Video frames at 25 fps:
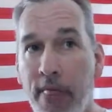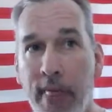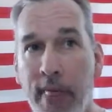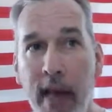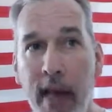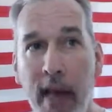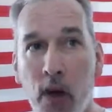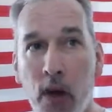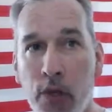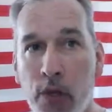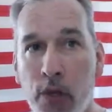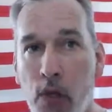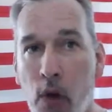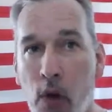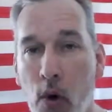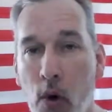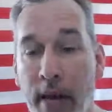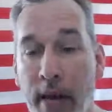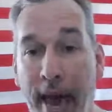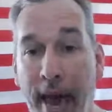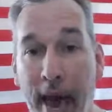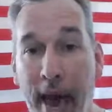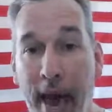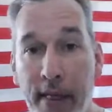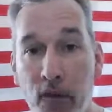They
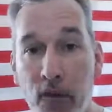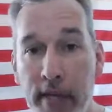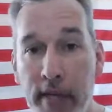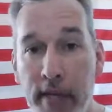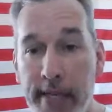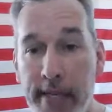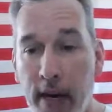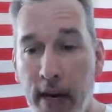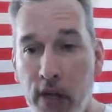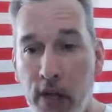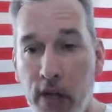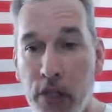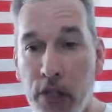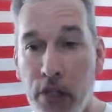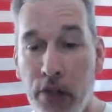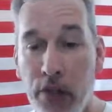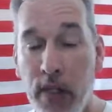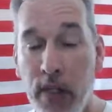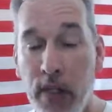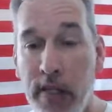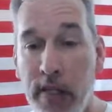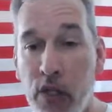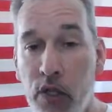also gather intelligence.